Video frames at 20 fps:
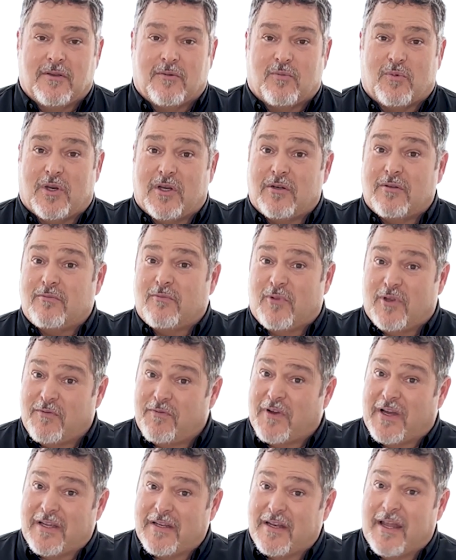Well, we
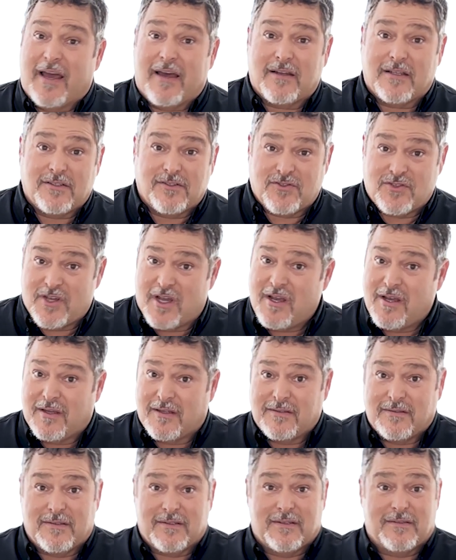find out in
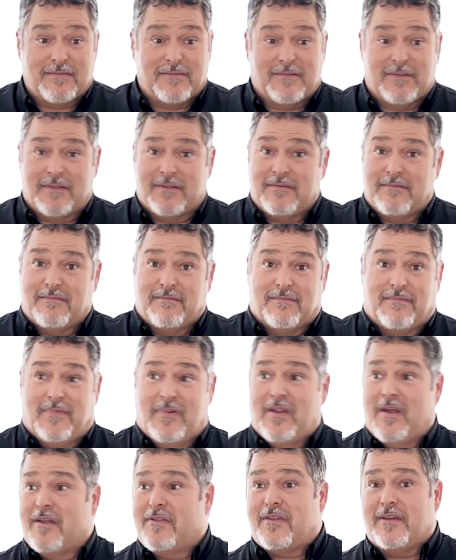John that, that
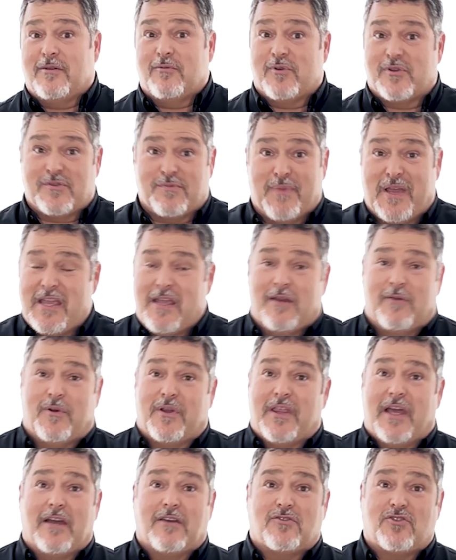nothing was made
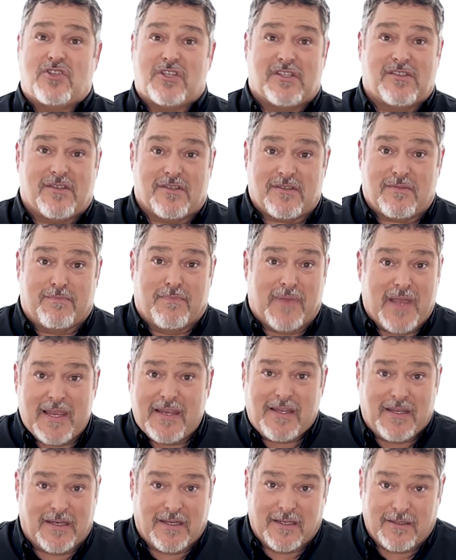without Jesus
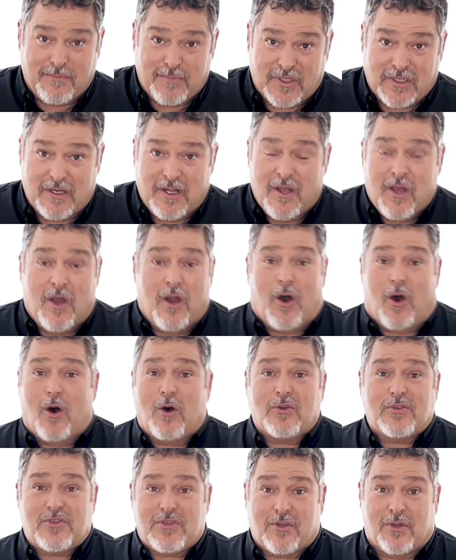making it, but
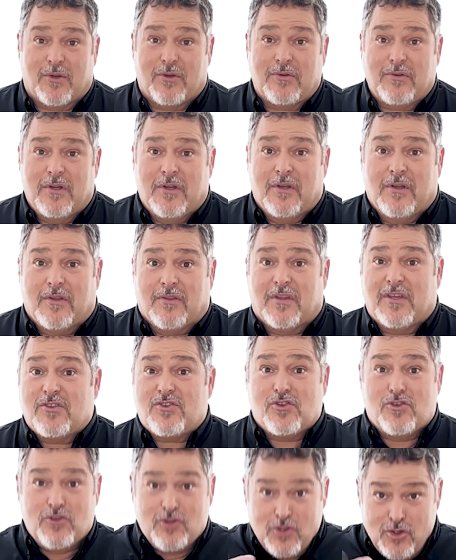also this
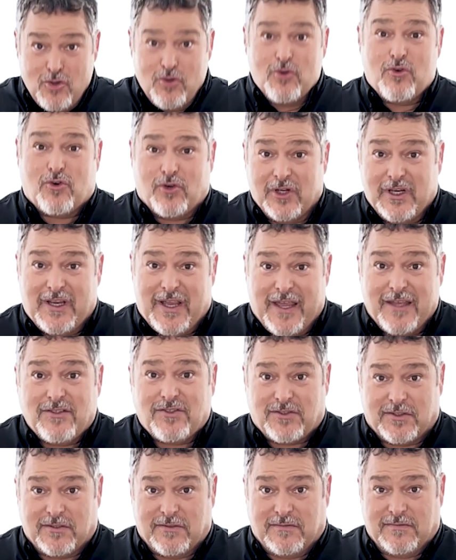new
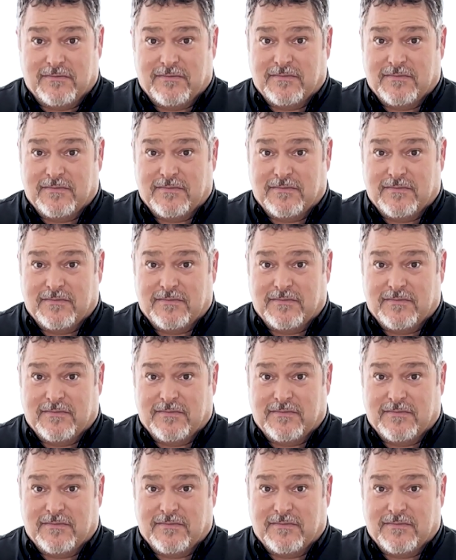creation